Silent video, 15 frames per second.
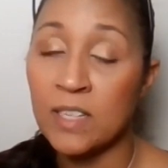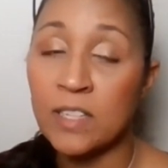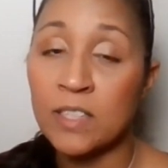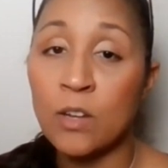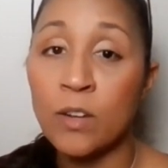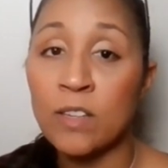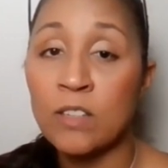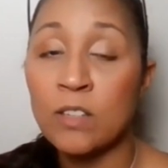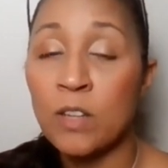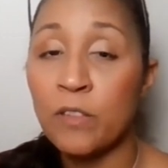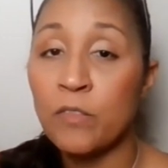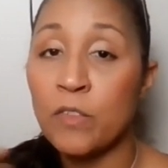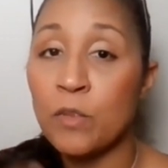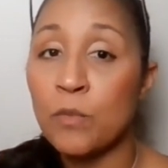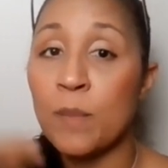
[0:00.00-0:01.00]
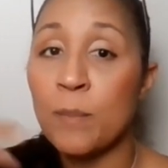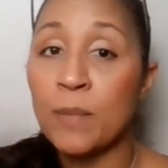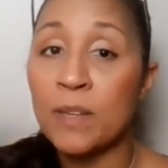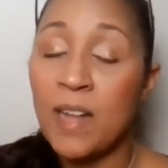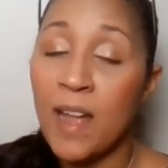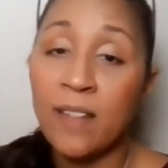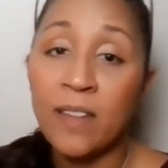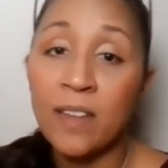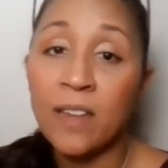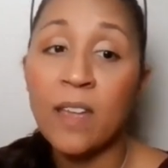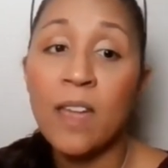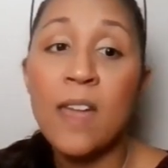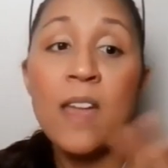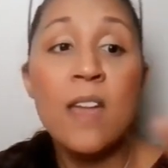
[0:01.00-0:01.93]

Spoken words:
It's going to give you the metallic